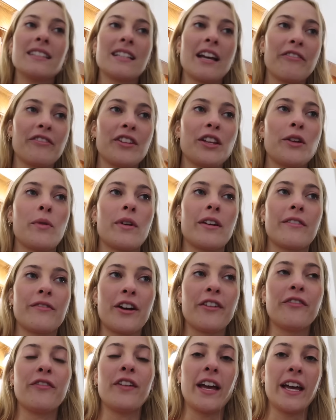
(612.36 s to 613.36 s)
Definitely mm-hmm. one of
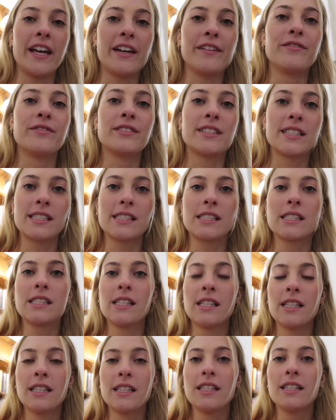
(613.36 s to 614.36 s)
our faves. Mm
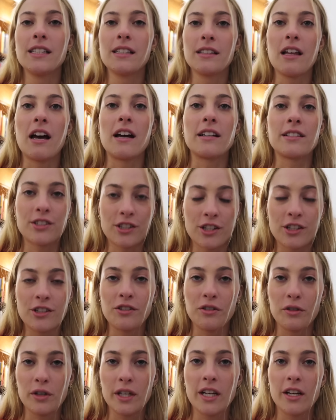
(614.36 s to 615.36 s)
-hmm. Yeah. Lots to
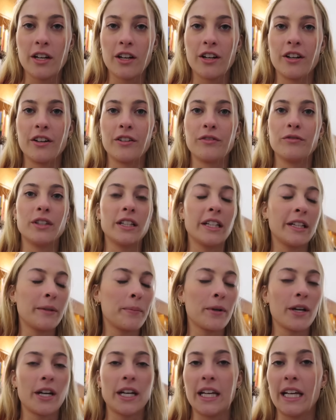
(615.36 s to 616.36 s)
do here. Really
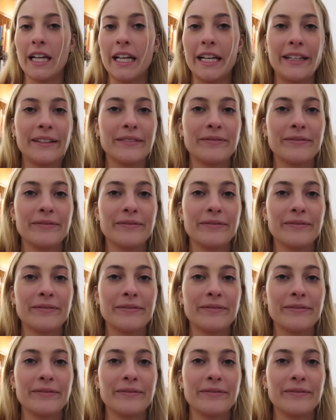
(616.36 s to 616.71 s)
sure. pretty.